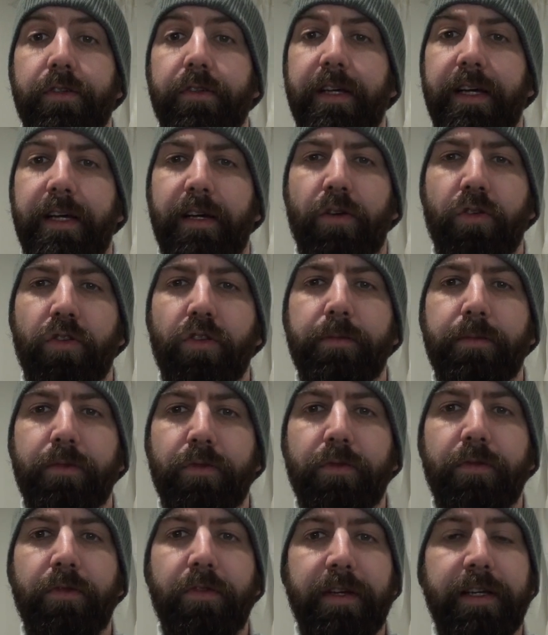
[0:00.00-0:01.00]

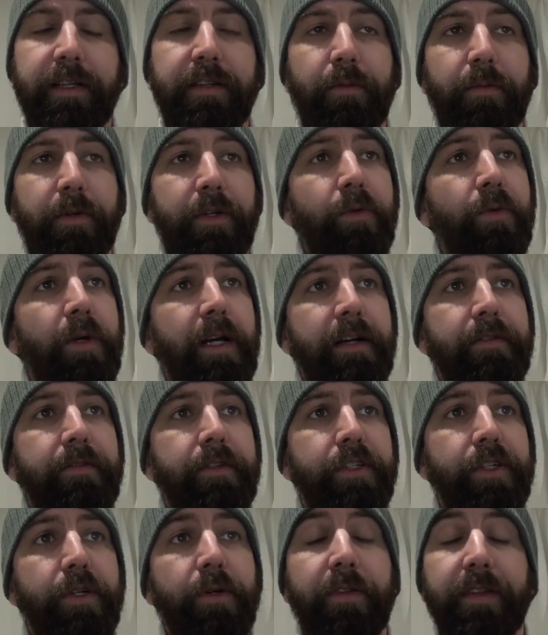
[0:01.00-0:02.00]
horrible thing that we all have
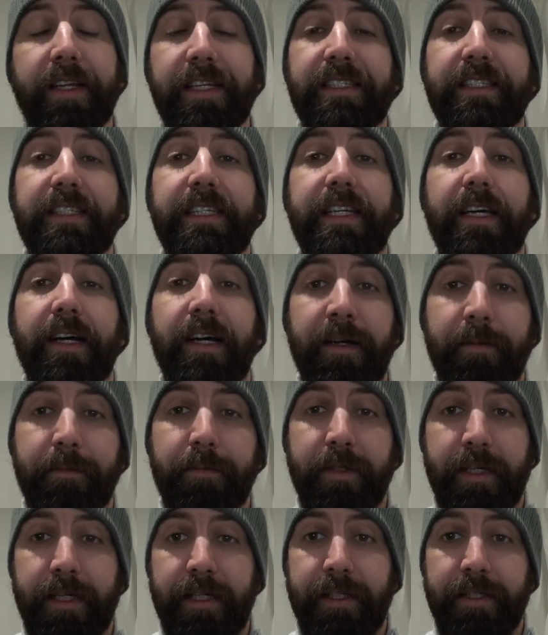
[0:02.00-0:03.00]
to do, and that's the
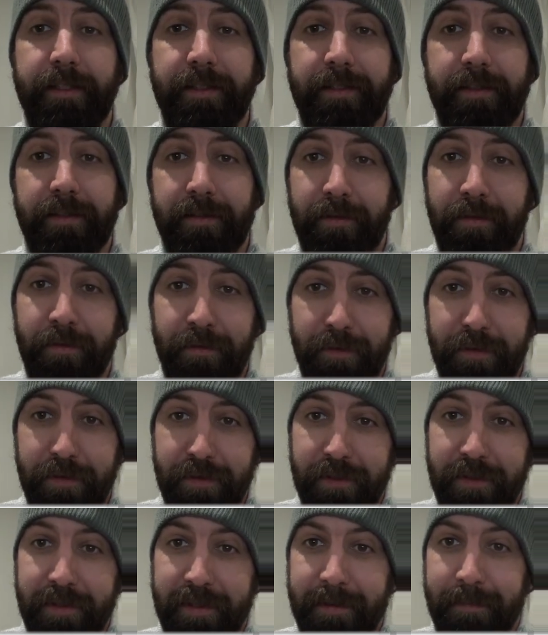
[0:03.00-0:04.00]
updates on the
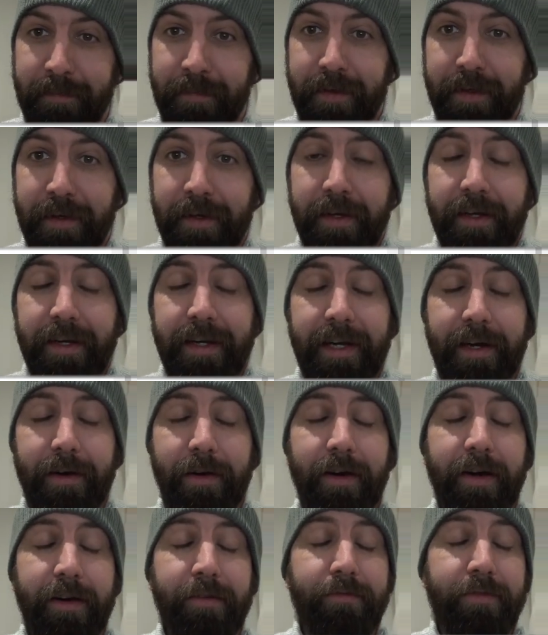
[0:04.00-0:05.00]
site. Now,
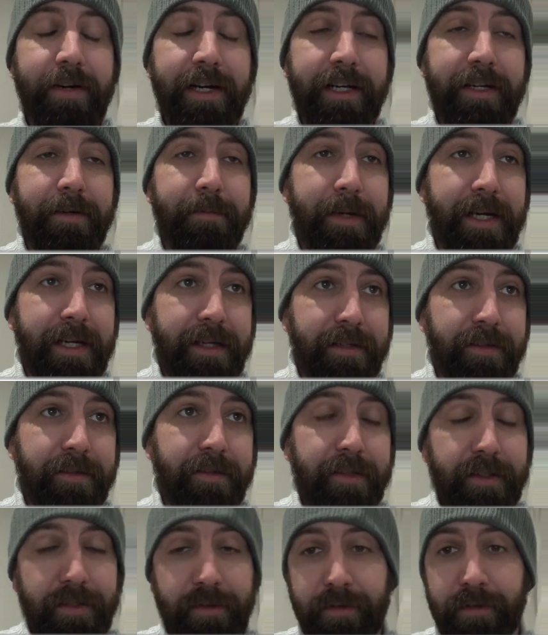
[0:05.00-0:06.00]
I recommend
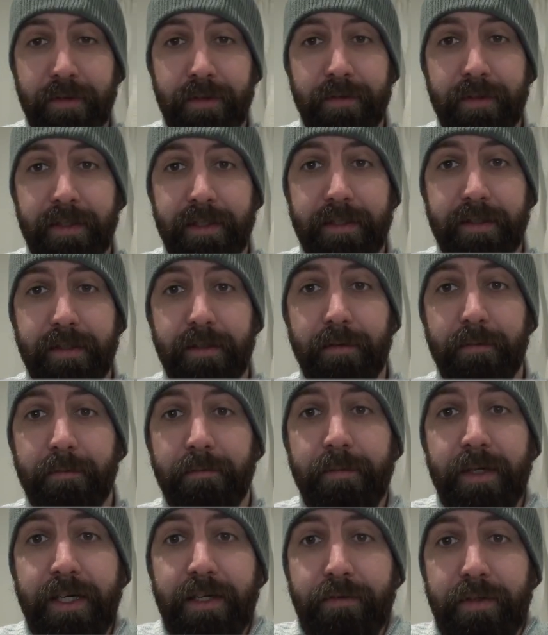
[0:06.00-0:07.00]
that you do this.
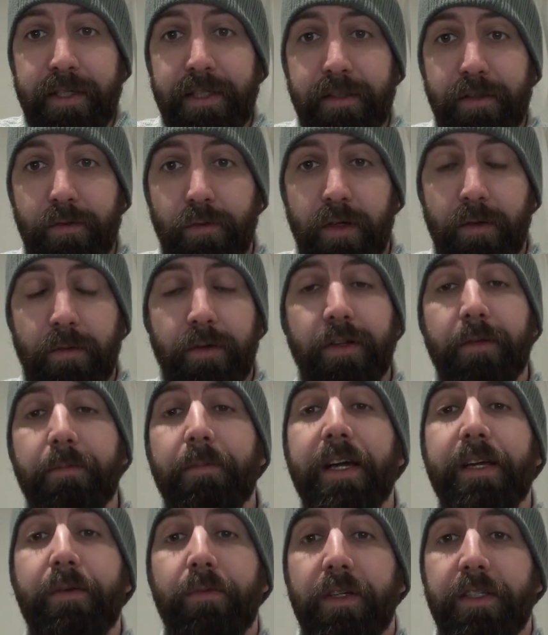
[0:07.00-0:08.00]
Many reasons why. One of the
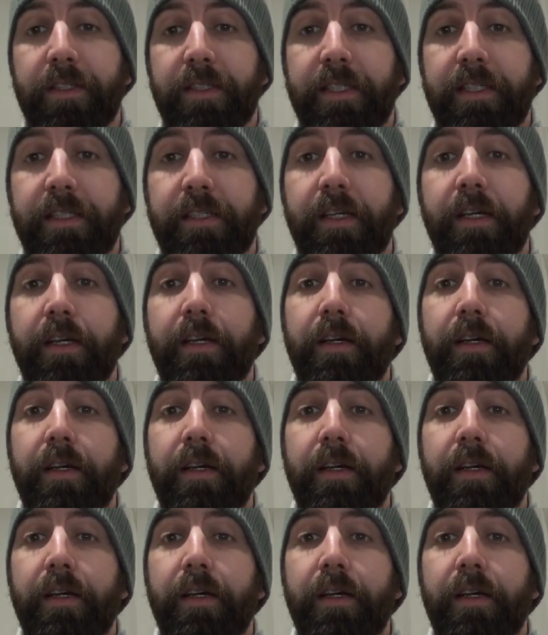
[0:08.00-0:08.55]
main ones is